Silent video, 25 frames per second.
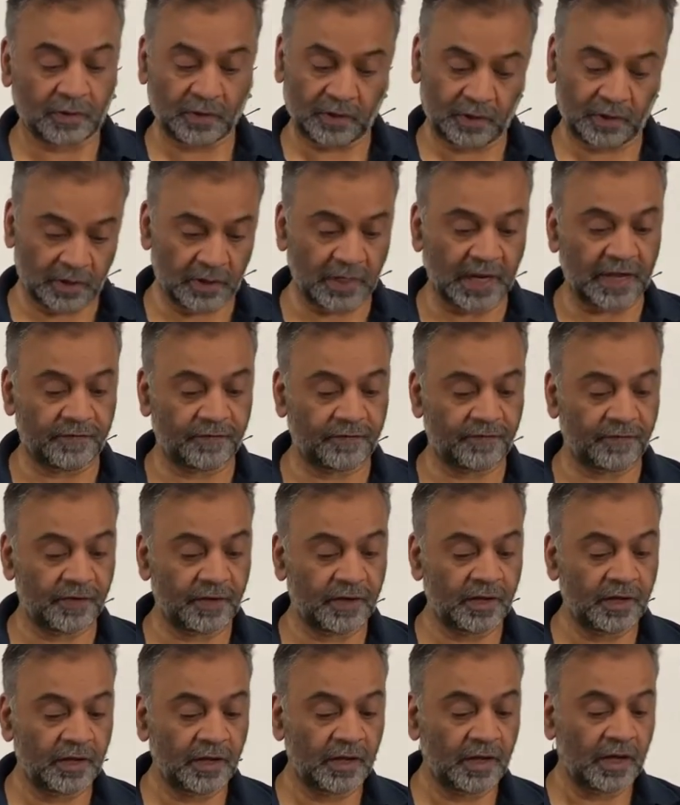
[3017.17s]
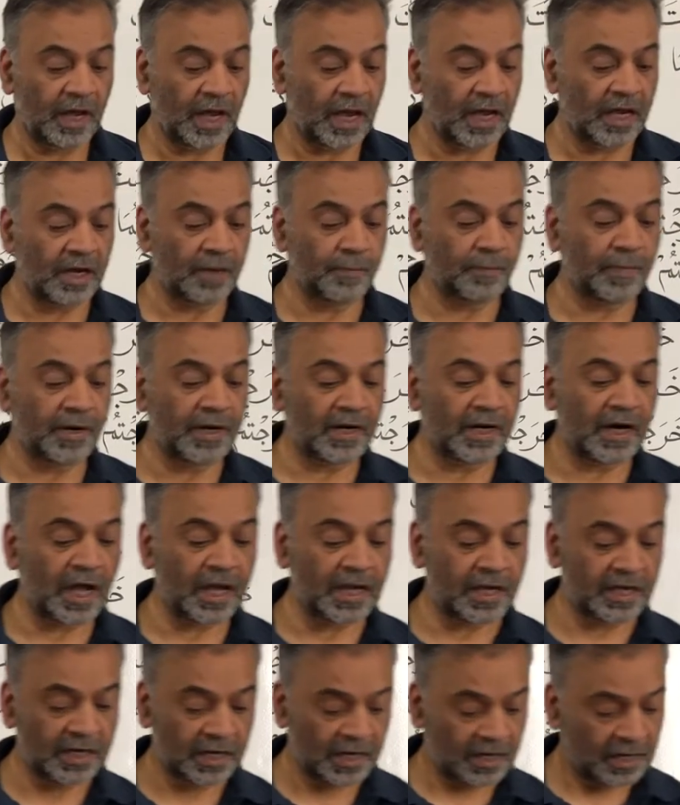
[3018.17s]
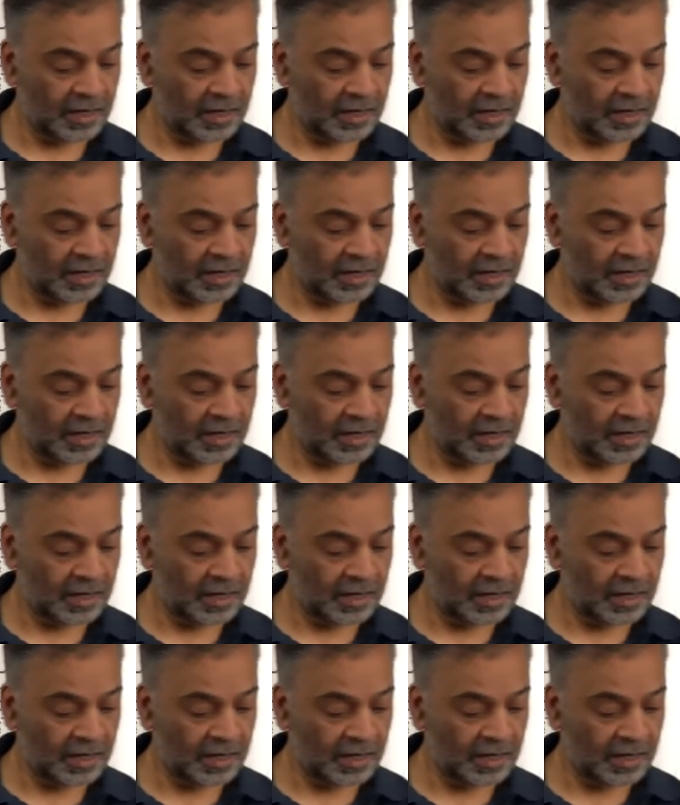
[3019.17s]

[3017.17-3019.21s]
knife. And number 9